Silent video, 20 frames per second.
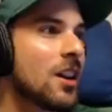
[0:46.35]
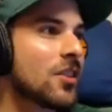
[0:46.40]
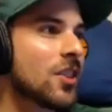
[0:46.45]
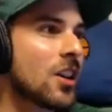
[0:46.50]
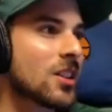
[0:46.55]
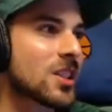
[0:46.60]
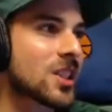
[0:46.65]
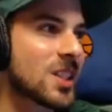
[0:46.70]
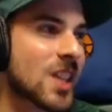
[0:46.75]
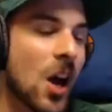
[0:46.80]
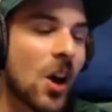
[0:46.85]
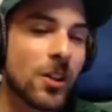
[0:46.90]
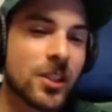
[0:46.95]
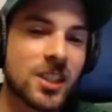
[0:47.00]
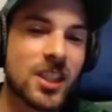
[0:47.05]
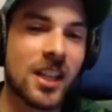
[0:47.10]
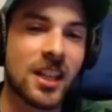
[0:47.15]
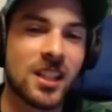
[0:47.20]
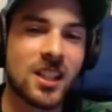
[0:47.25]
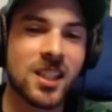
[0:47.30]
The
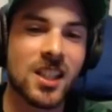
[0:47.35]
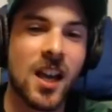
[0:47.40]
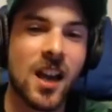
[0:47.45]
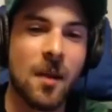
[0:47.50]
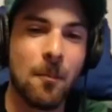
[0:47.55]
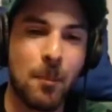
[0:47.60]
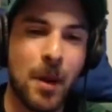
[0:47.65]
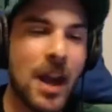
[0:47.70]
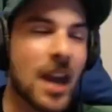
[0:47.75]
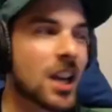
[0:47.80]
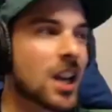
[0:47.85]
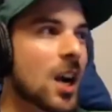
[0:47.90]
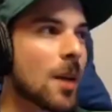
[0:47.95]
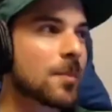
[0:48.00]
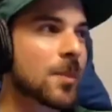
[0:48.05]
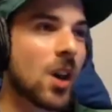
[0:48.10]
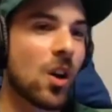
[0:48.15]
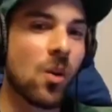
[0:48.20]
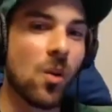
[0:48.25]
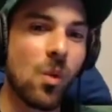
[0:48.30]
Celtics pick
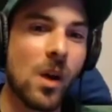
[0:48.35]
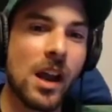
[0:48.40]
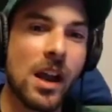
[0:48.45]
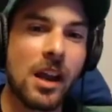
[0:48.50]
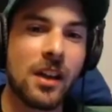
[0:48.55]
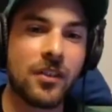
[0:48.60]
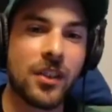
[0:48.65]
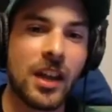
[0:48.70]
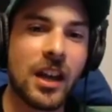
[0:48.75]
up the win.